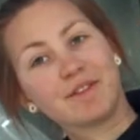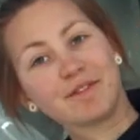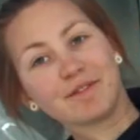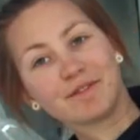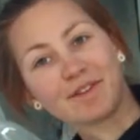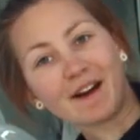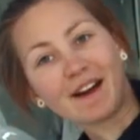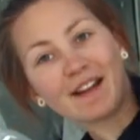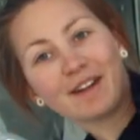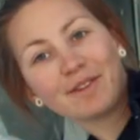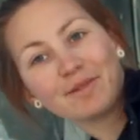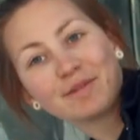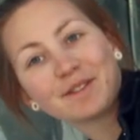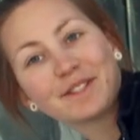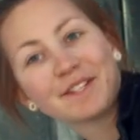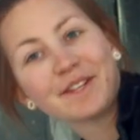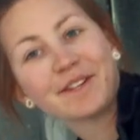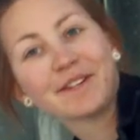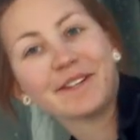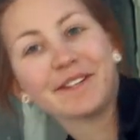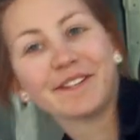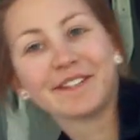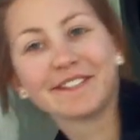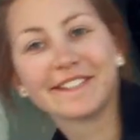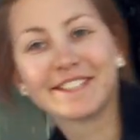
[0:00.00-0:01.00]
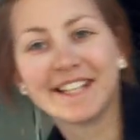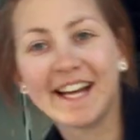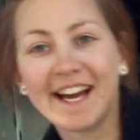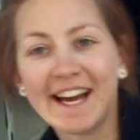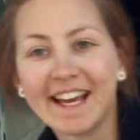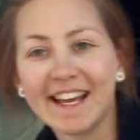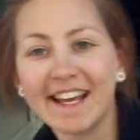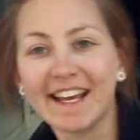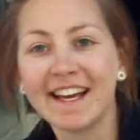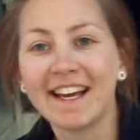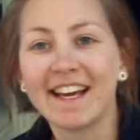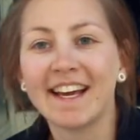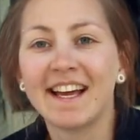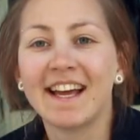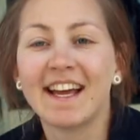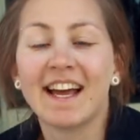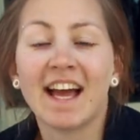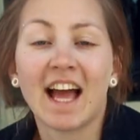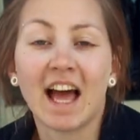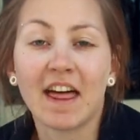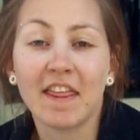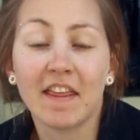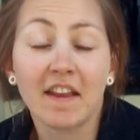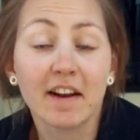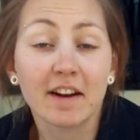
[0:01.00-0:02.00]
Final result looks like.
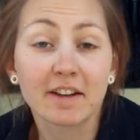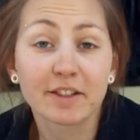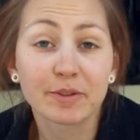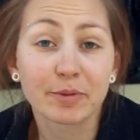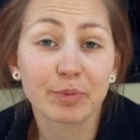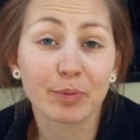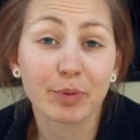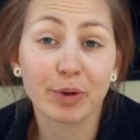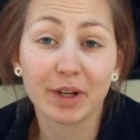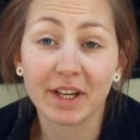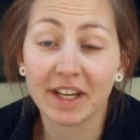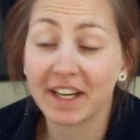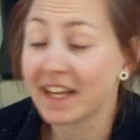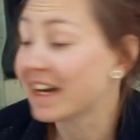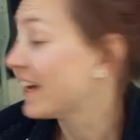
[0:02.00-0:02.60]
I think it looks pretty